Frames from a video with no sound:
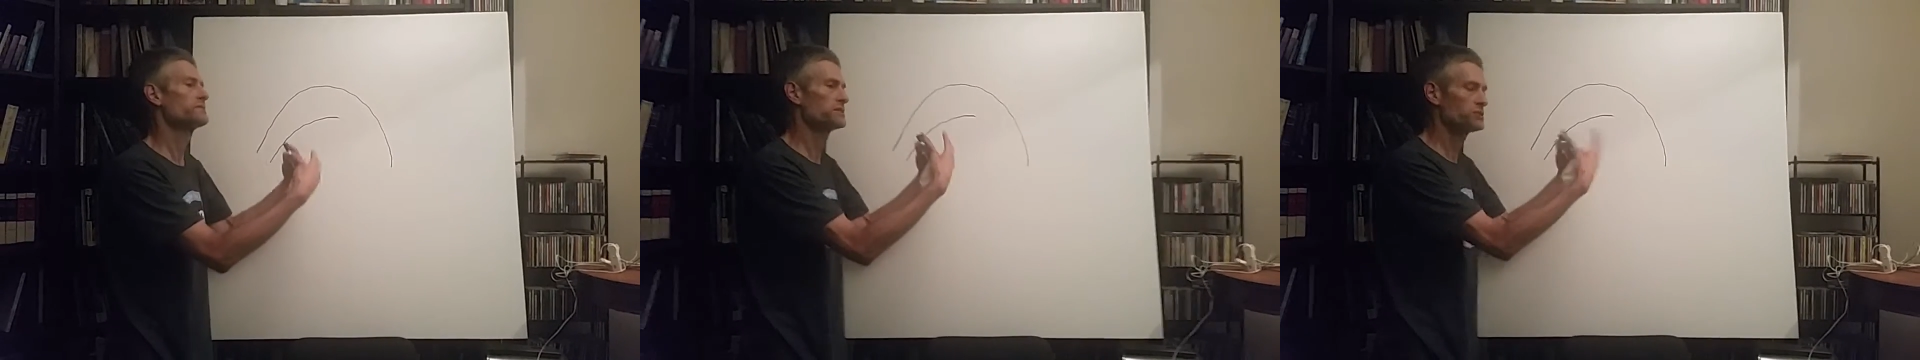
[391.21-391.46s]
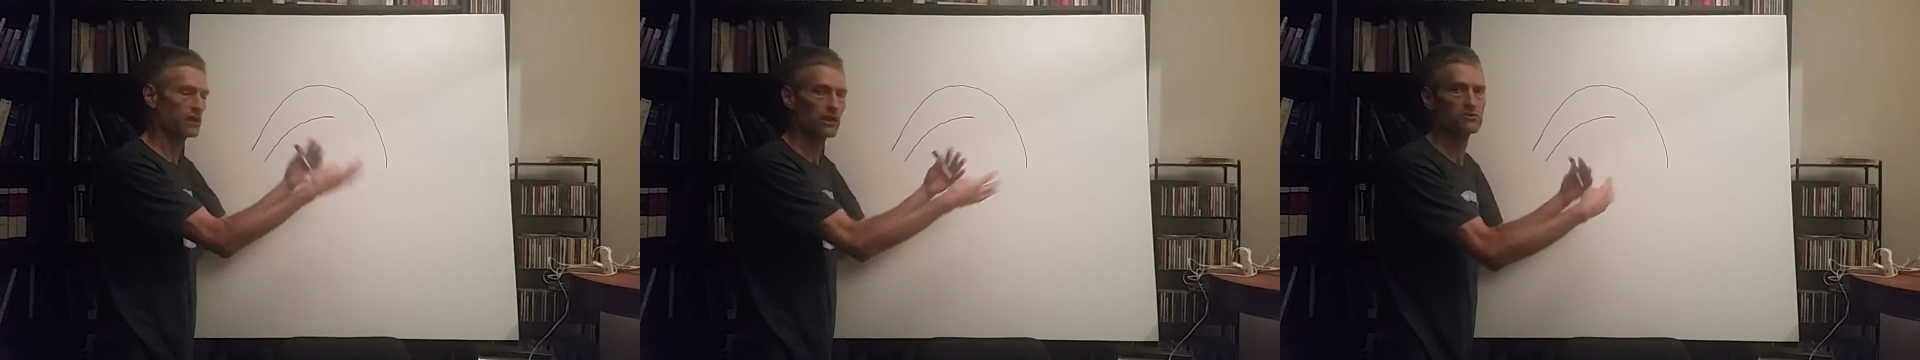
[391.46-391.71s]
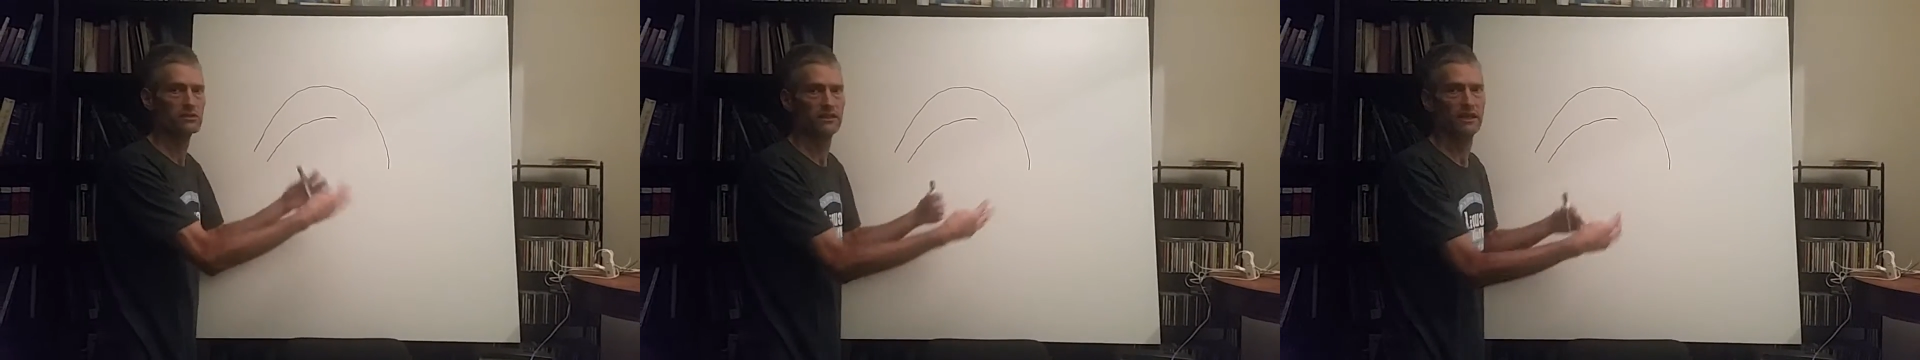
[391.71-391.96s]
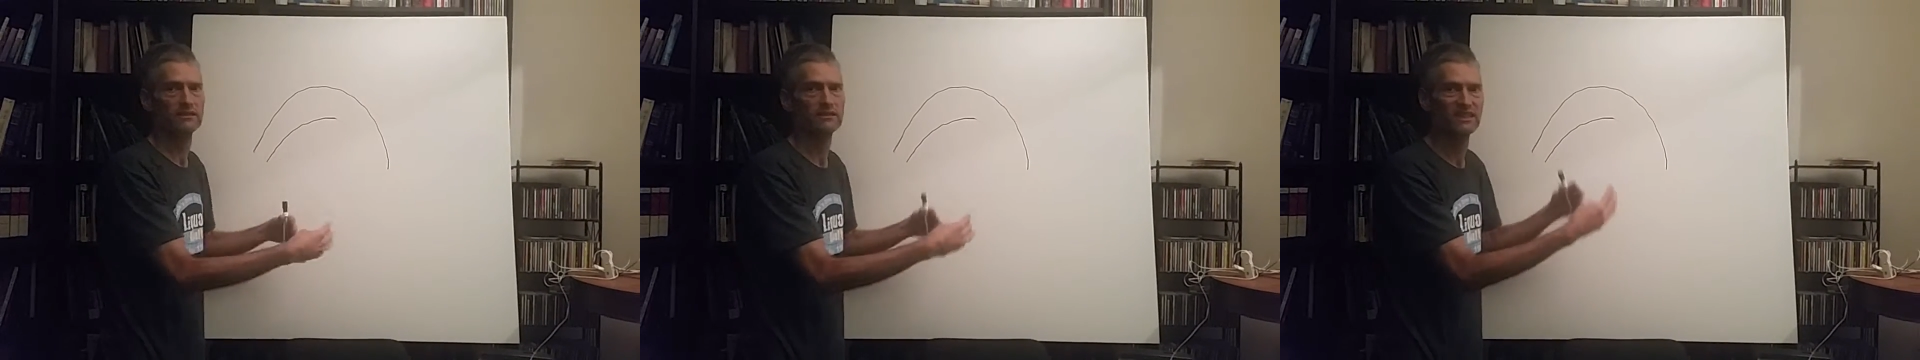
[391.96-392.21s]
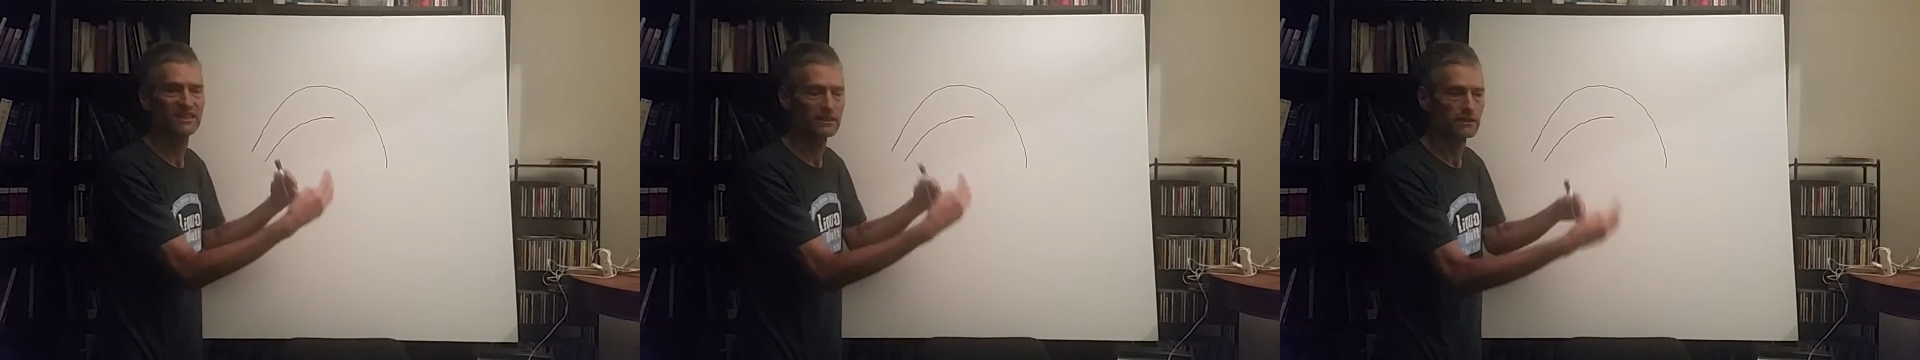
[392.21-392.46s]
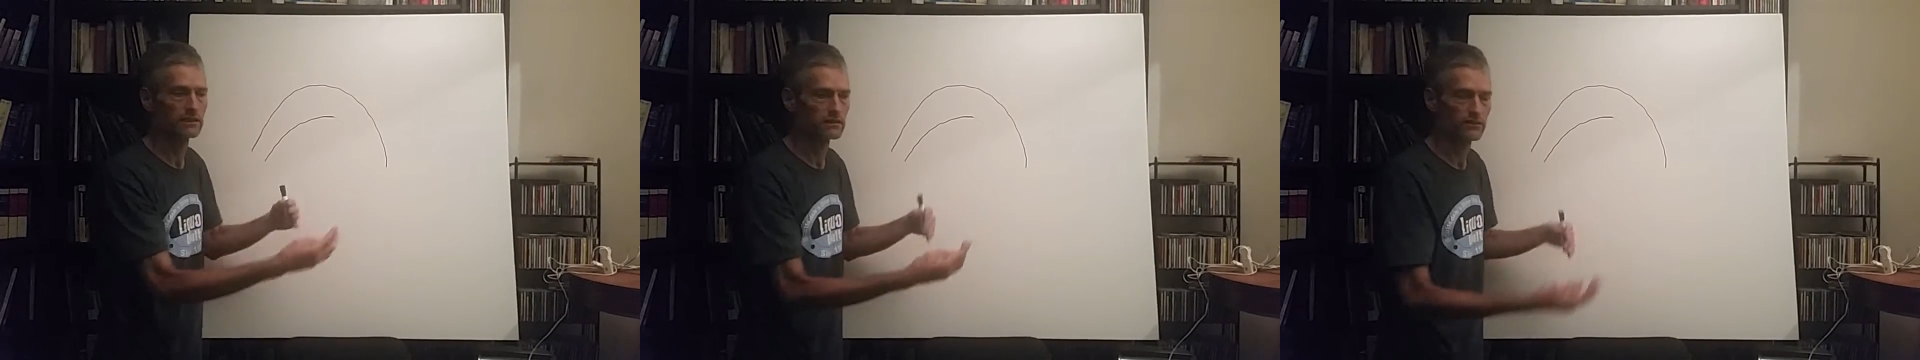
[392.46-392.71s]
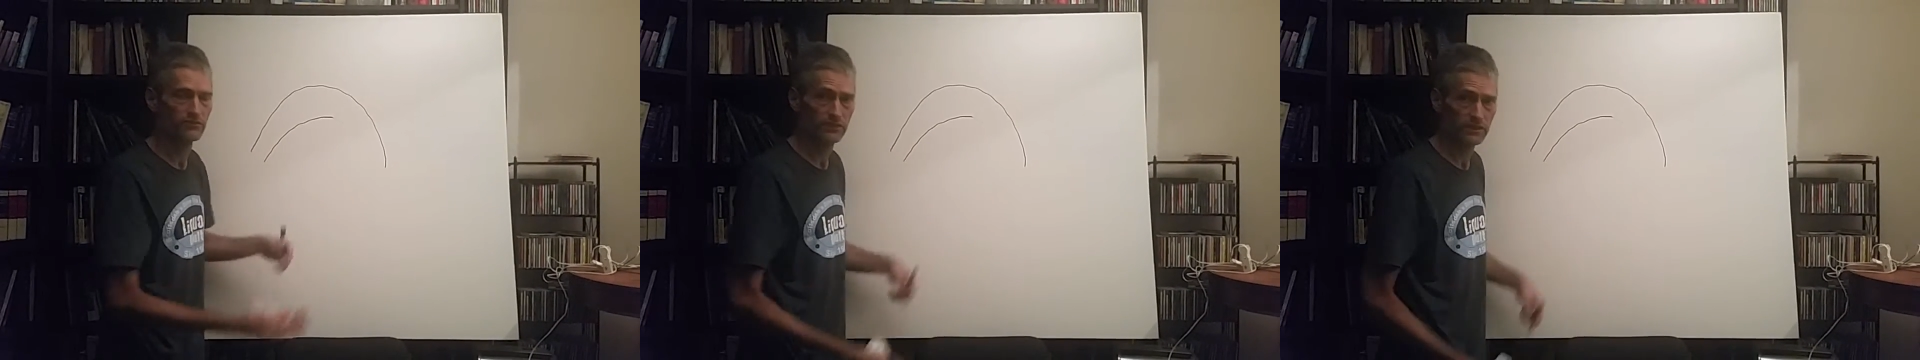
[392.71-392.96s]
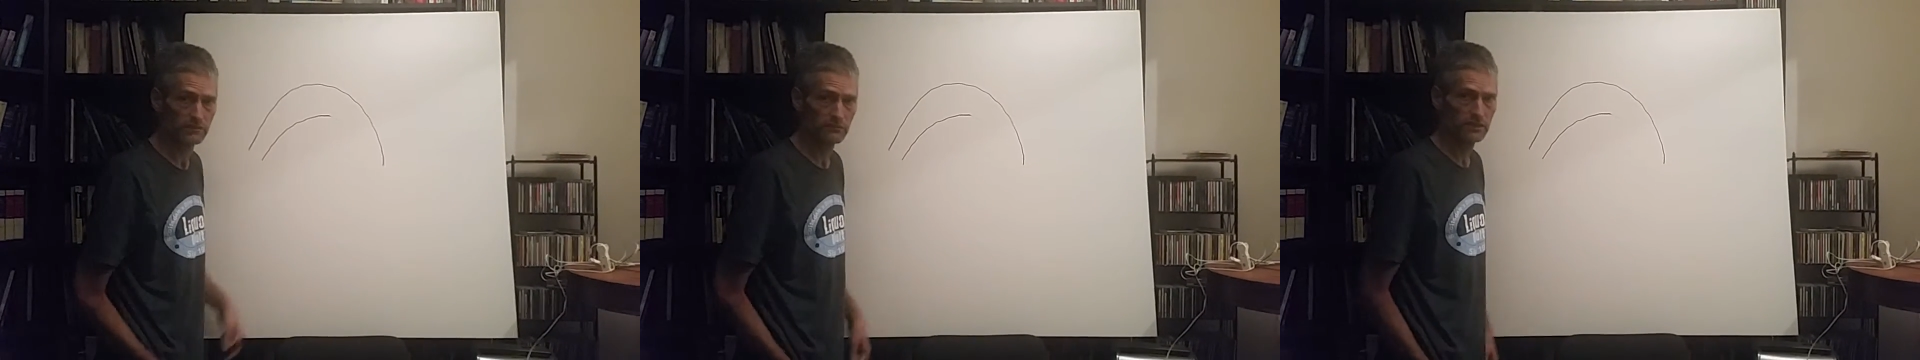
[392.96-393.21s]
the charge density in the
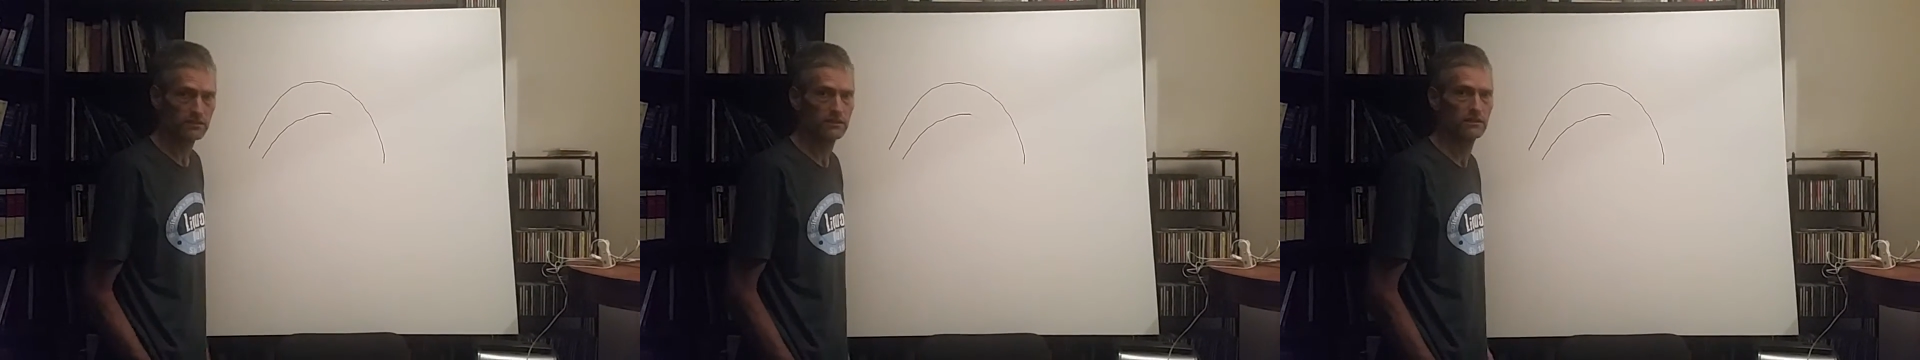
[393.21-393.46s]
filament.